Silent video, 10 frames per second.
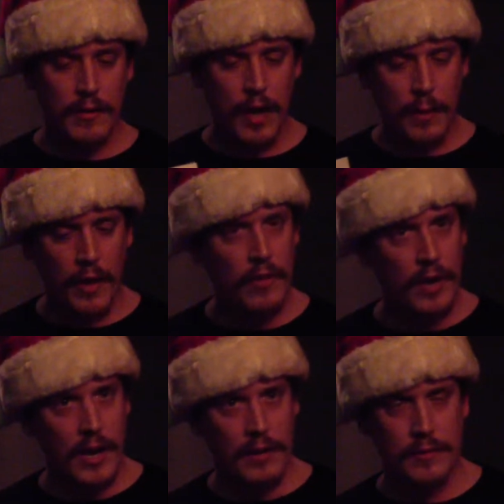on the other
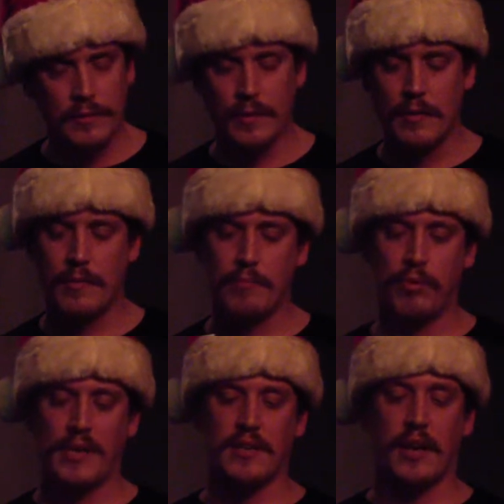hand,
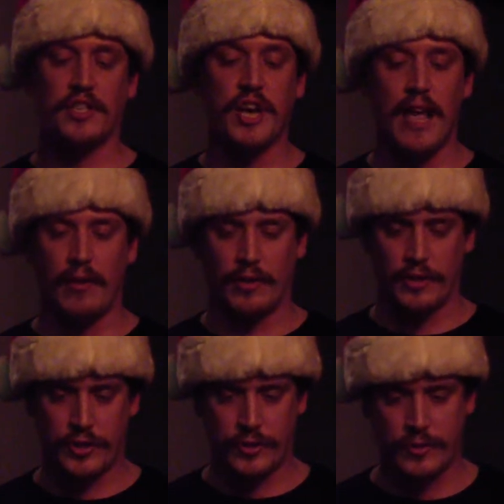preys on a
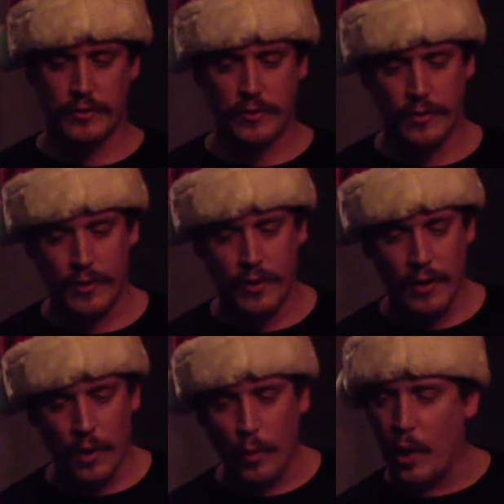challenge.
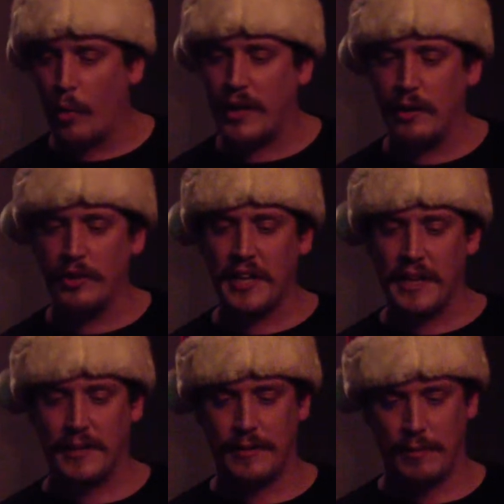We don't kill to
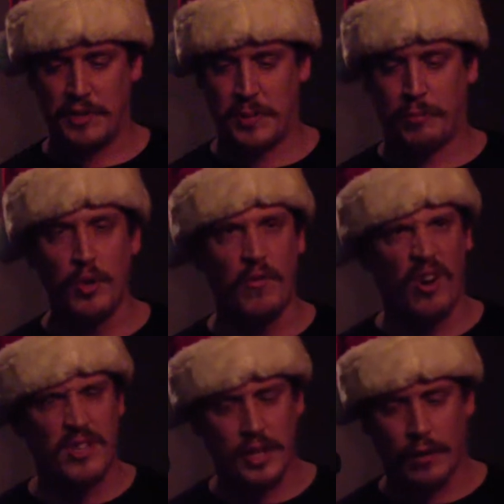eat, but to prove
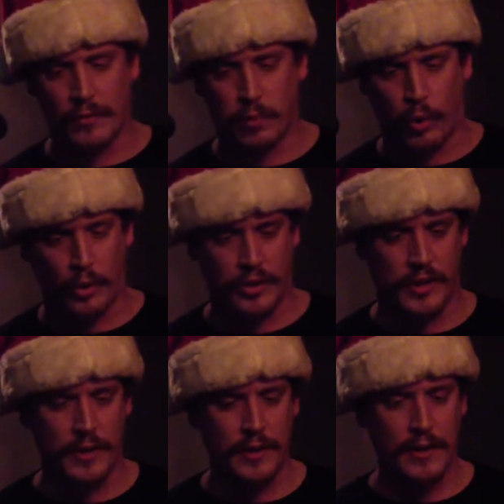ourselves worthy.
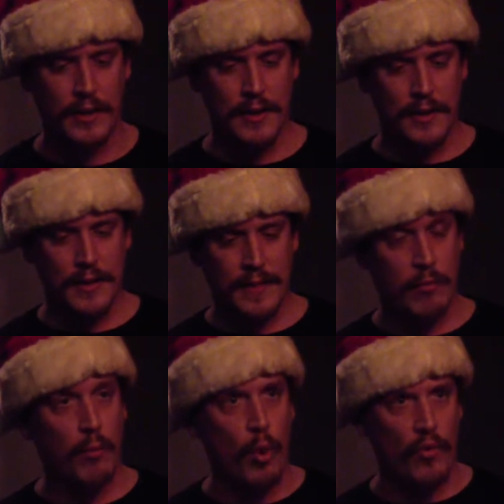That
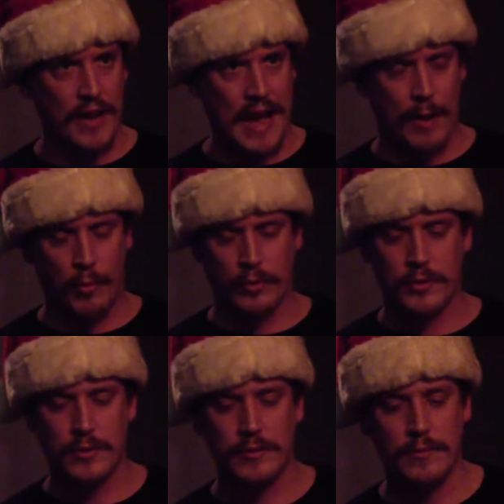we're more than
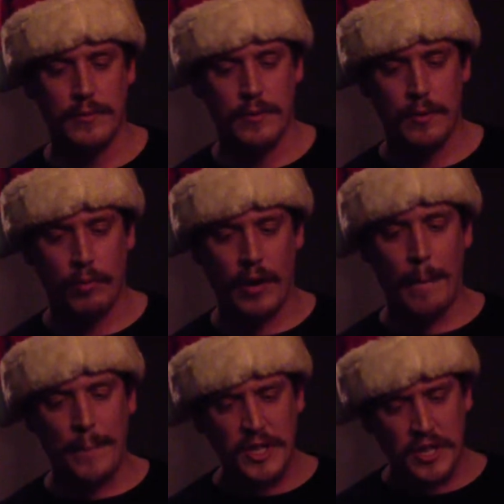animals. We're
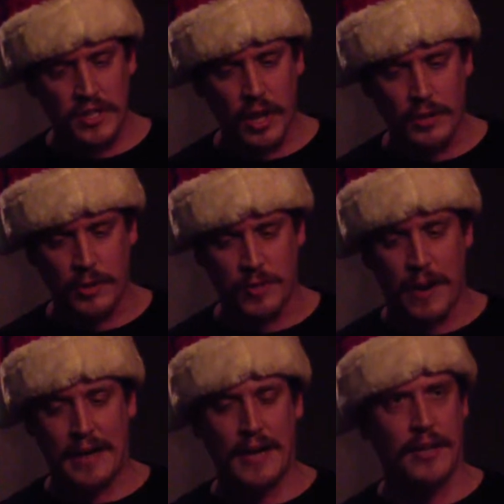ambitious hunters
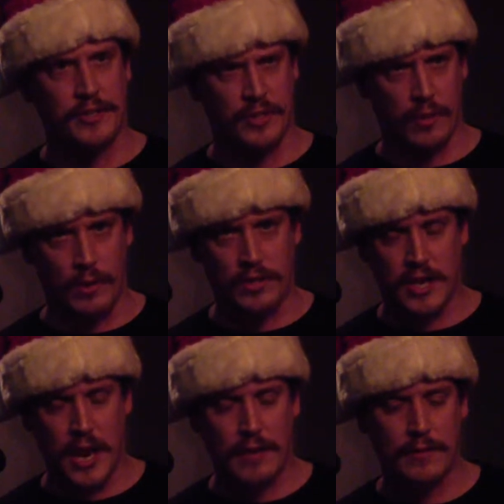by nature, you
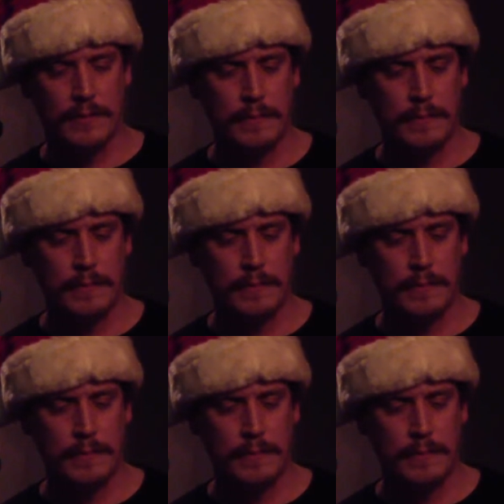understand?